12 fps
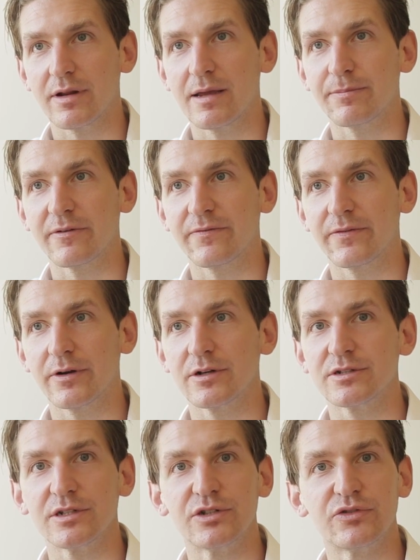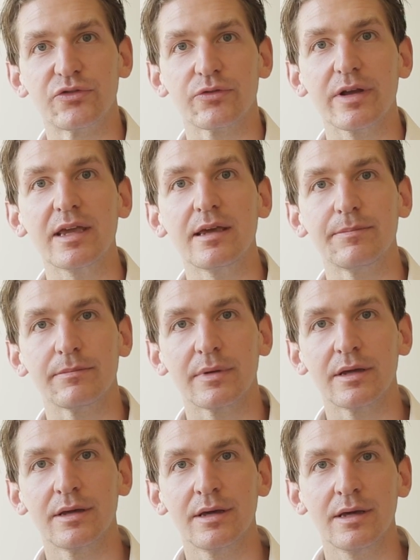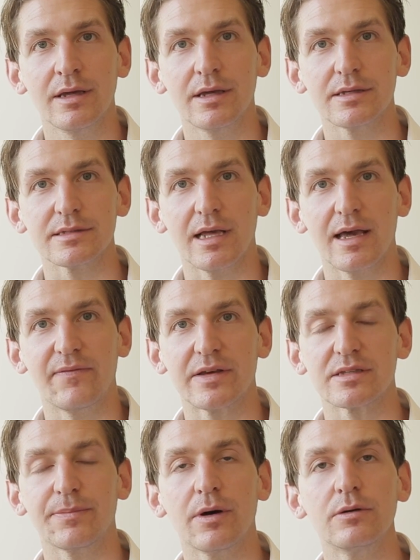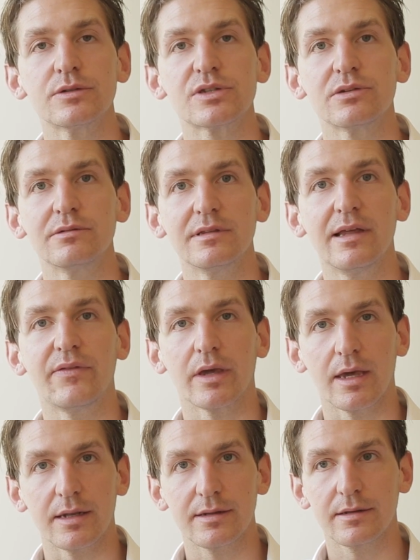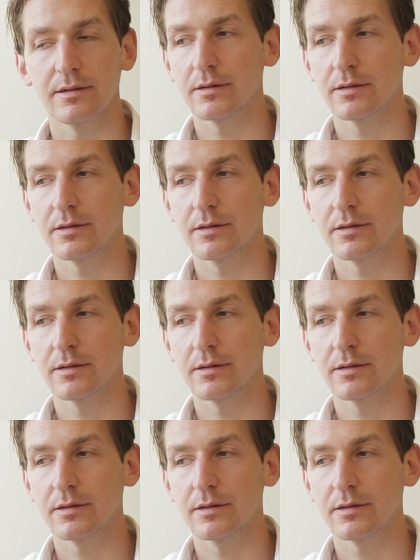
He preferred to dream his life as opposed to living it.